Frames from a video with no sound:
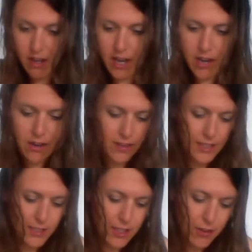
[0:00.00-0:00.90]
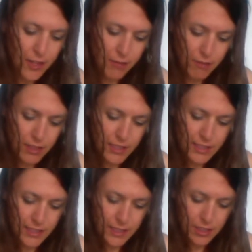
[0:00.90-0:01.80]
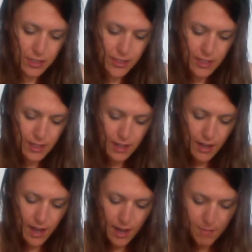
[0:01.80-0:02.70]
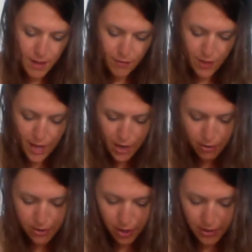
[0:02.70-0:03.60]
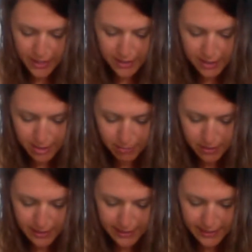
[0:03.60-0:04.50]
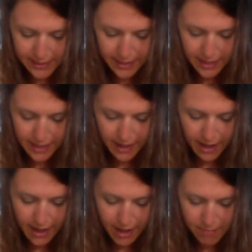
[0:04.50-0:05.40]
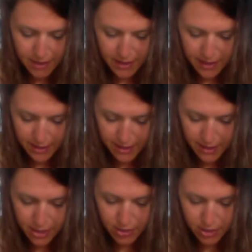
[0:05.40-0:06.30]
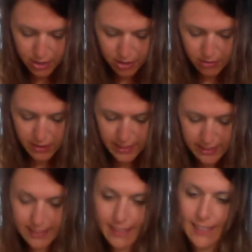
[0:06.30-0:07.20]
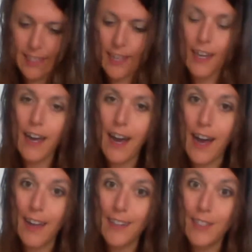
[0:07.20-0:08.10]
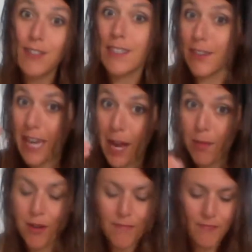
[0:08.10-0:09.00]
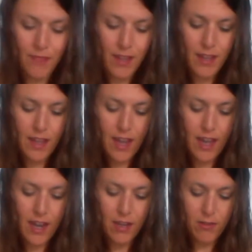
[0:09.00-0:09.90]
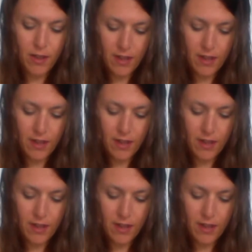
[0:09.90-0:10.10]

don't know. These are going in really easy, actually. If they don't go in super easy, then the other thing you can do is use a little hammer, and you